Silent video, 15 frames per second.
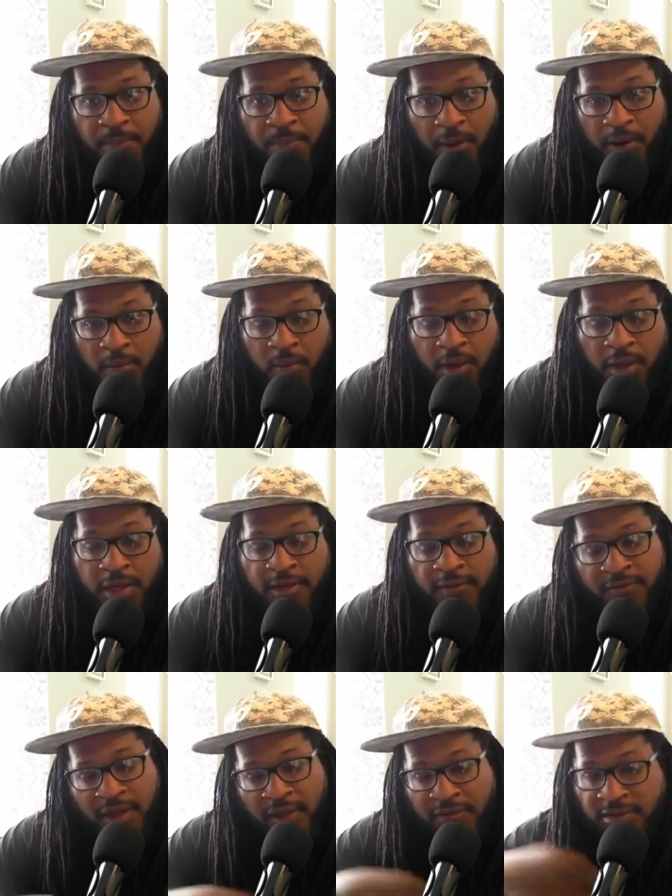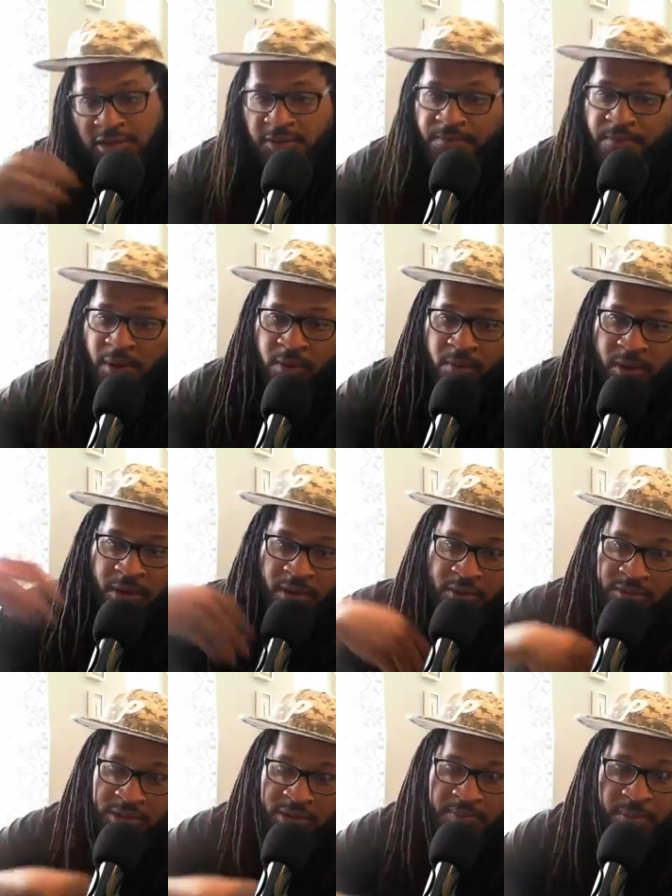part 1, if you haven't seen part 1,
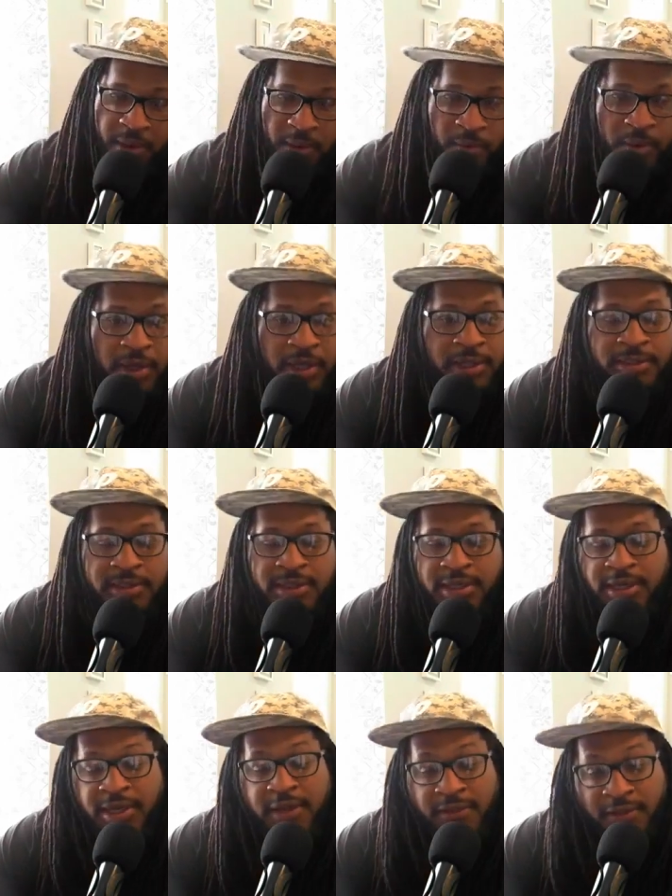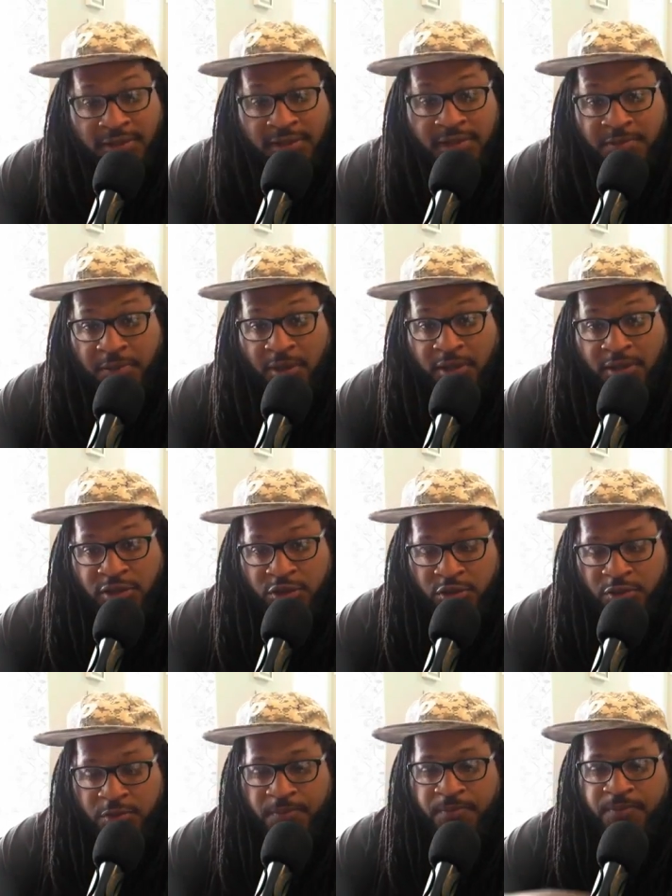go see part 1. This is part
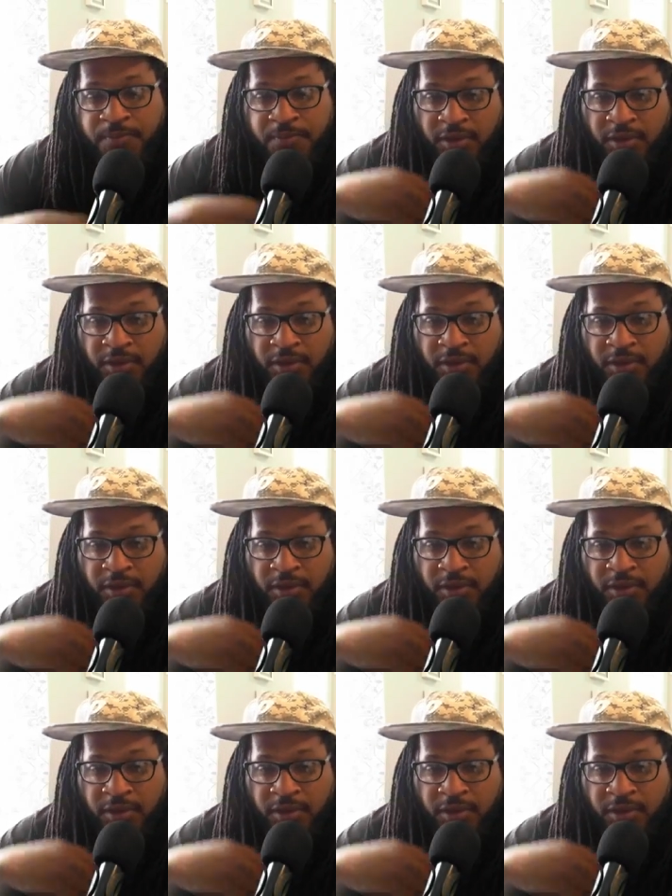2.